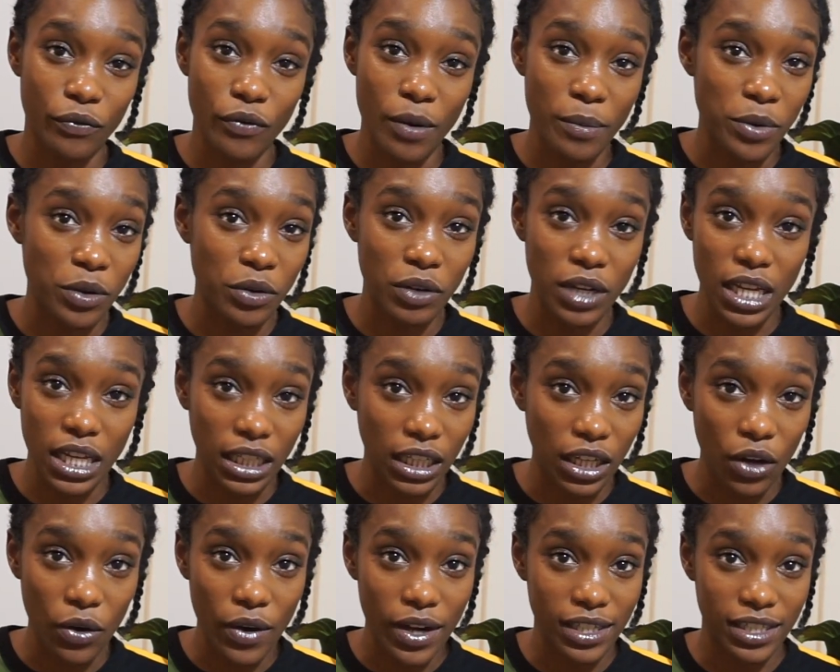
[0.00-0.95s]
from
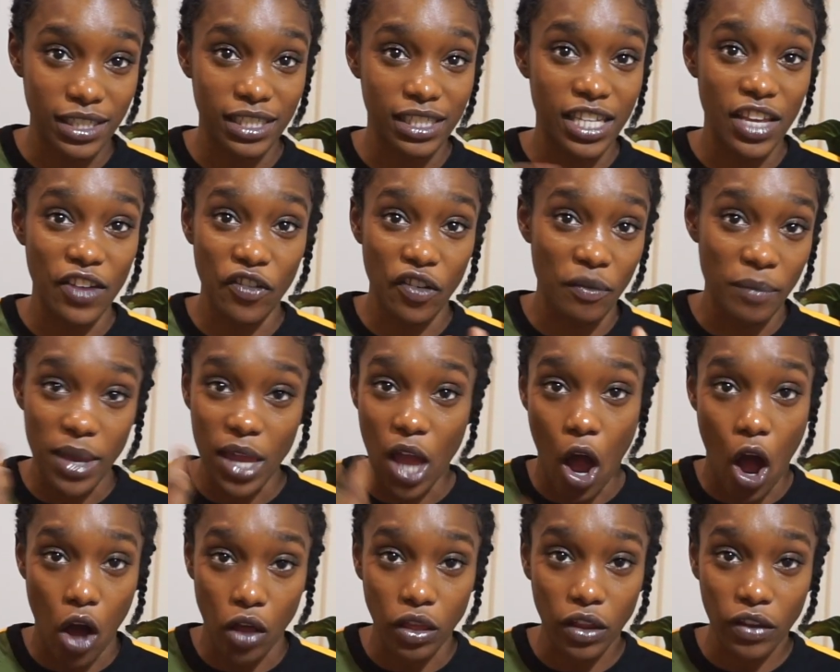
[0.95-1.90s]
Uniqlo it's just giving me
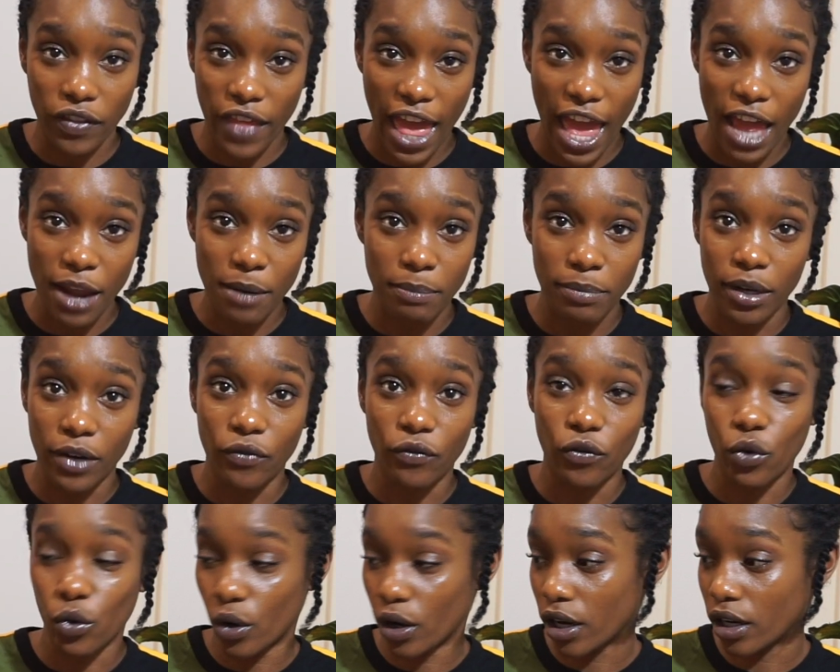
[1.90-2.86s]
all of that but
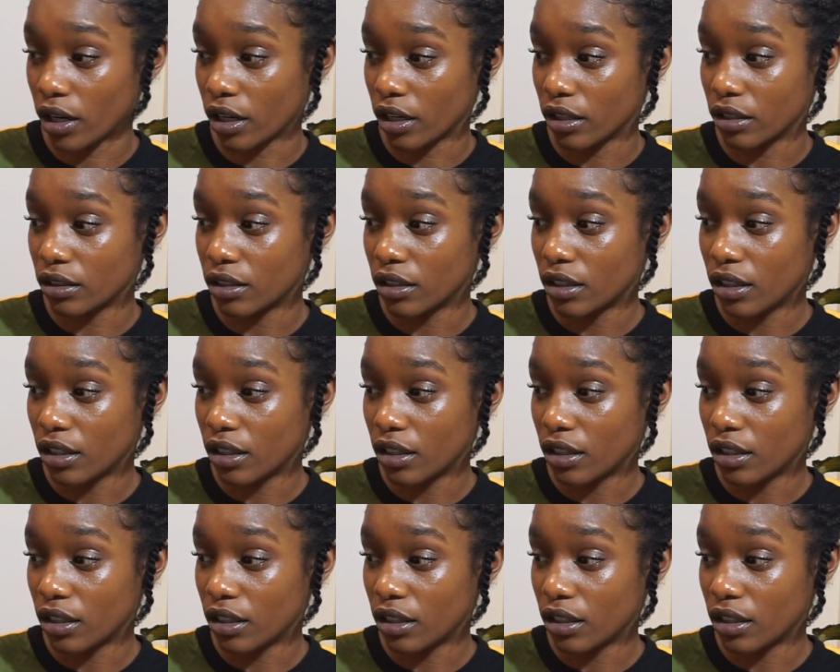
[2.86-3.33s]
for